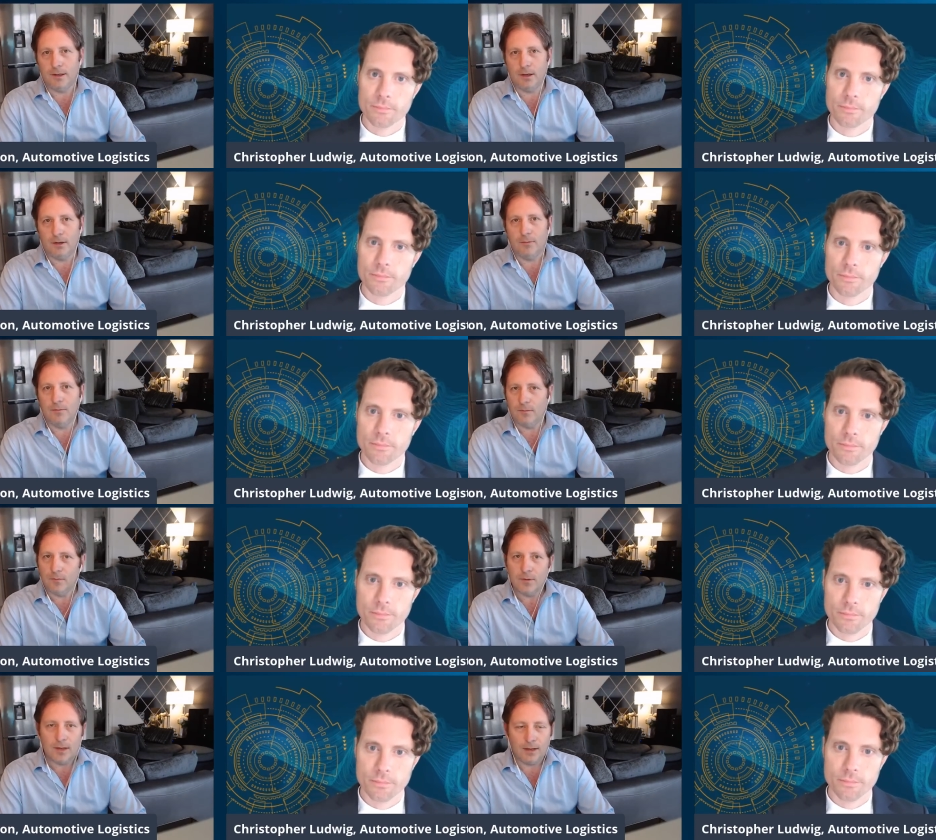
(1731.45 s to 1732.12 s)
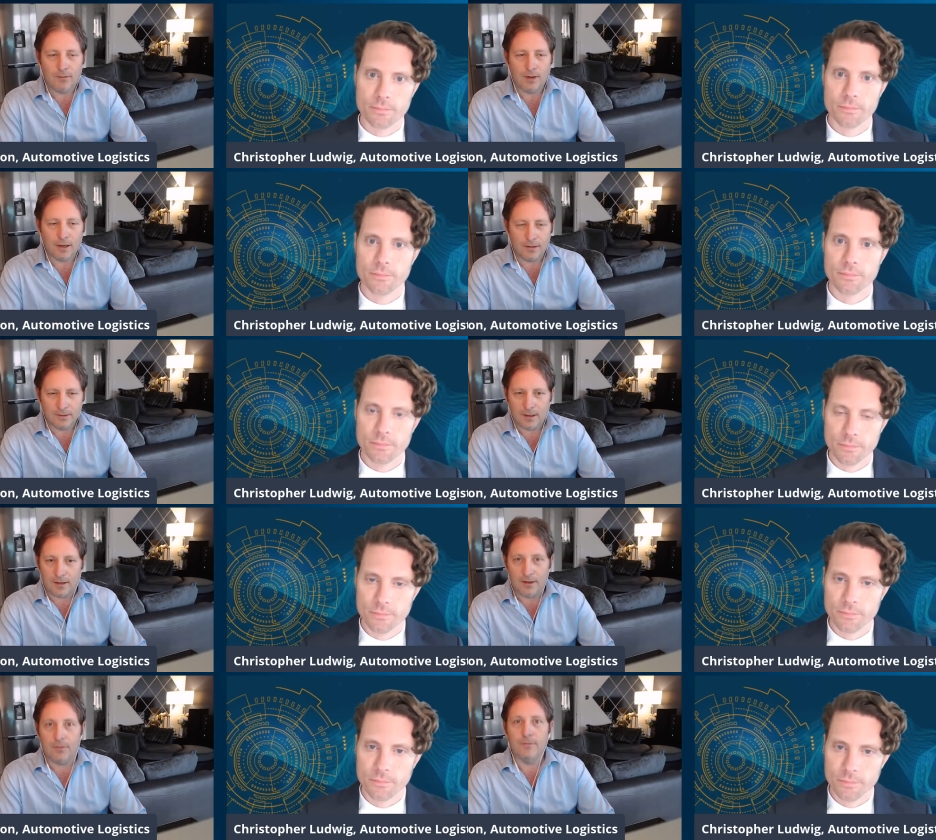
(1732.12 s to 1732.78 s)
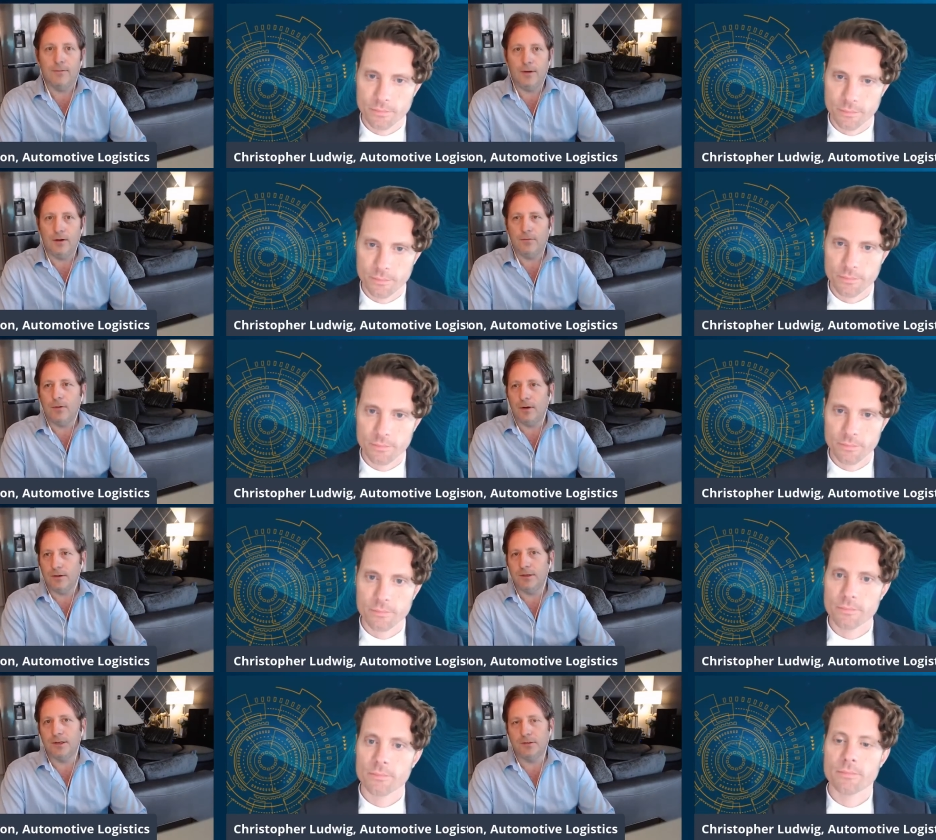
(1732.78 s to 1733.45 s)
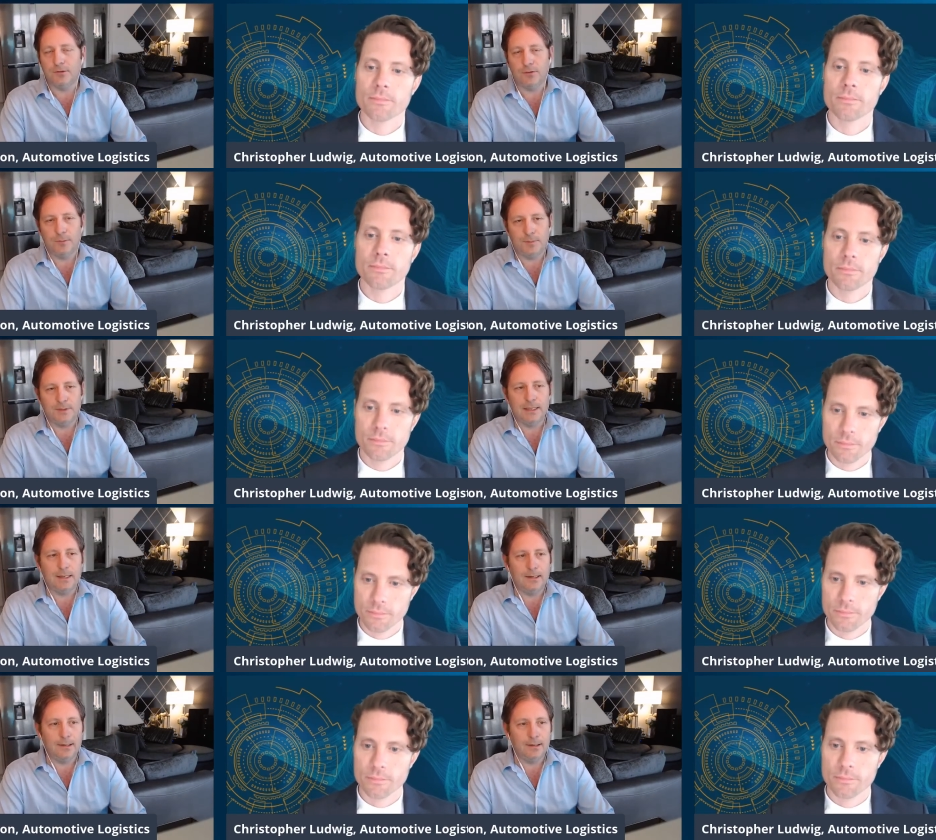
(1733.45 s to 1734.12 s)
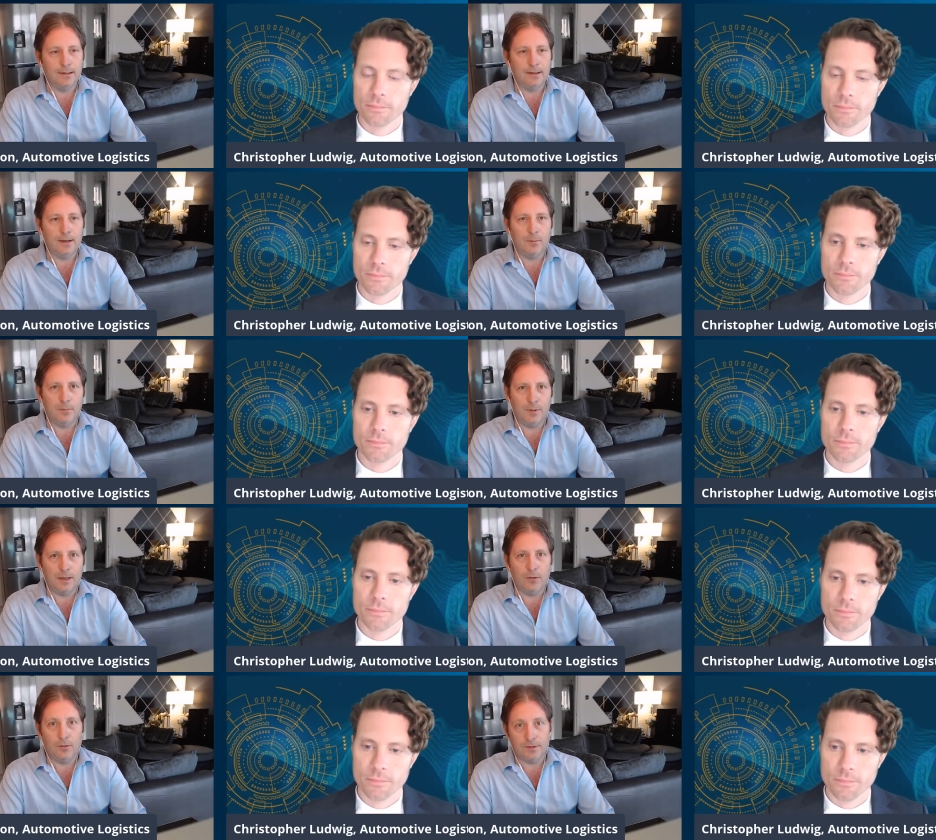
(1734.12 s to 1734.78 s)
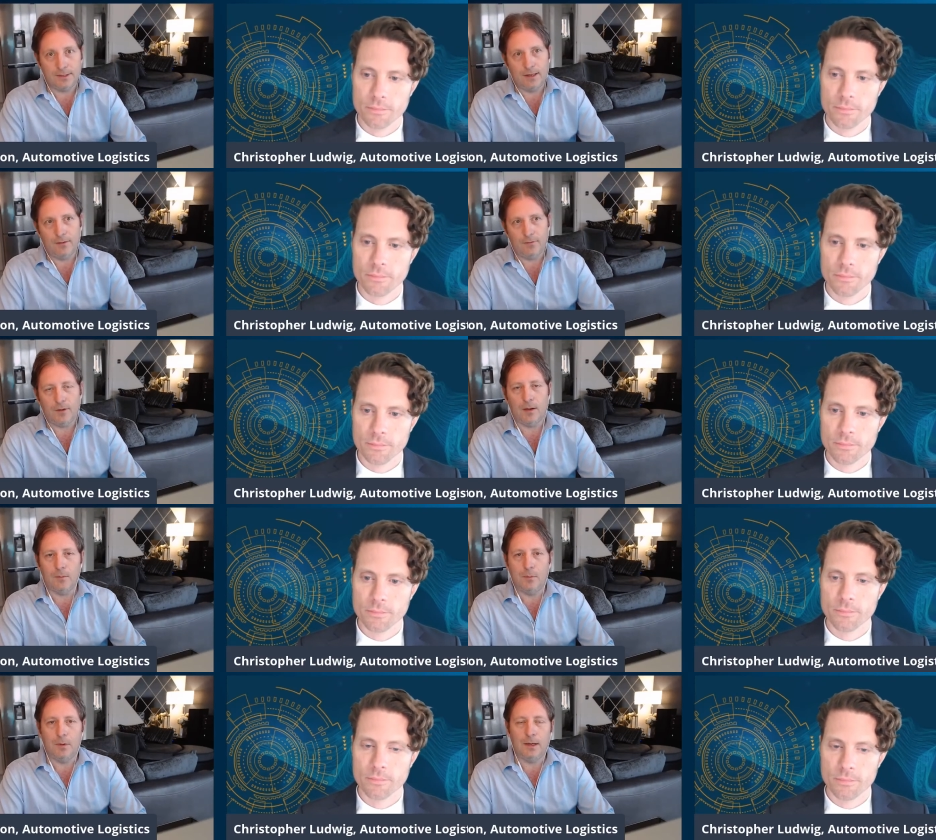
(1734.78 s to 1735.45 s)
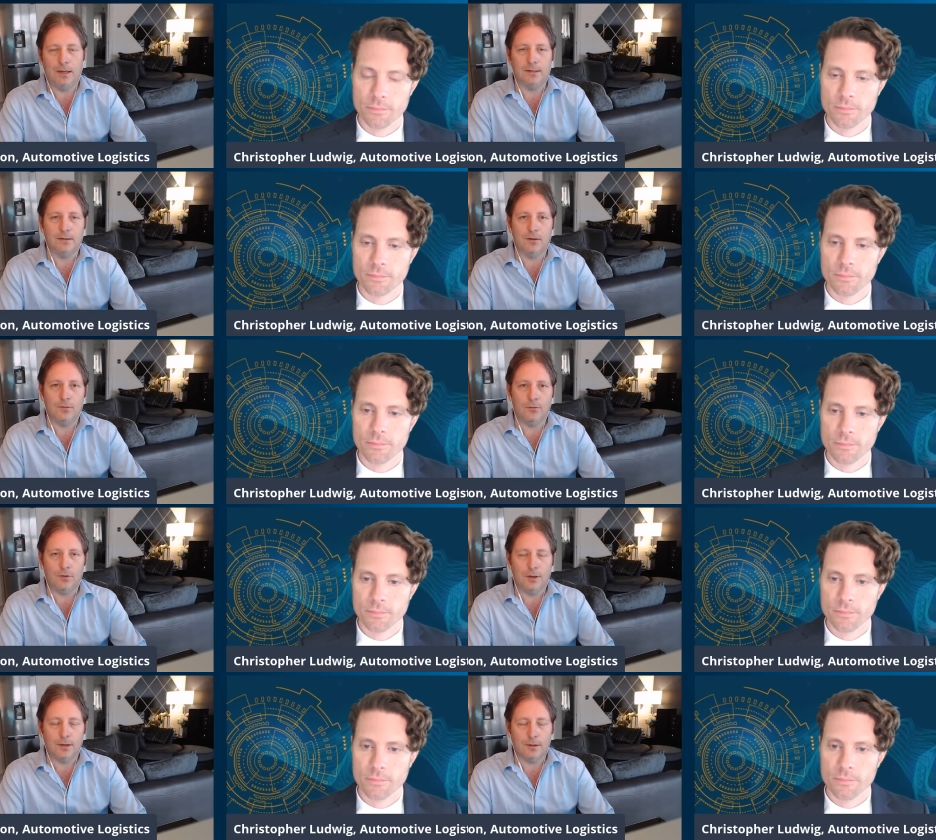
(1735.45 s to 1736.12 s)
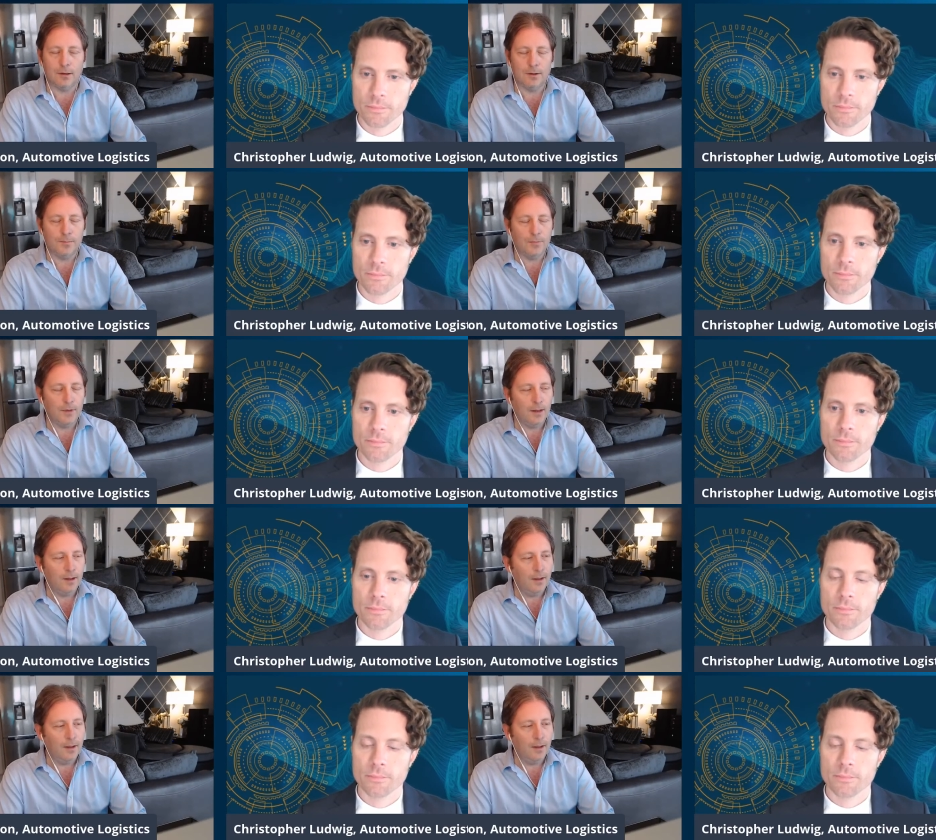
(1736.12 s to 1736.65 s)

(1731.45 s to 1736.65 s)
Speaker 1: you know, giving a, an unfair advantage to a particular company or set of companies over another.